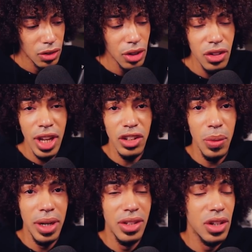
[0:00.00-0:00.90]
So this next
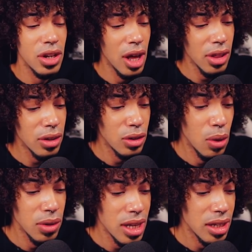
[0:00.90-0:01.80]
one is another
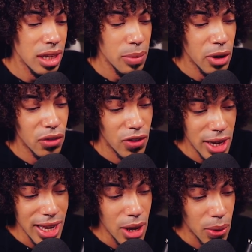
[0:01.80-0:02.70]
Lonely Lemur
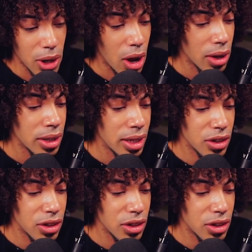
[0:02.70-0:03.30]
video, y'all.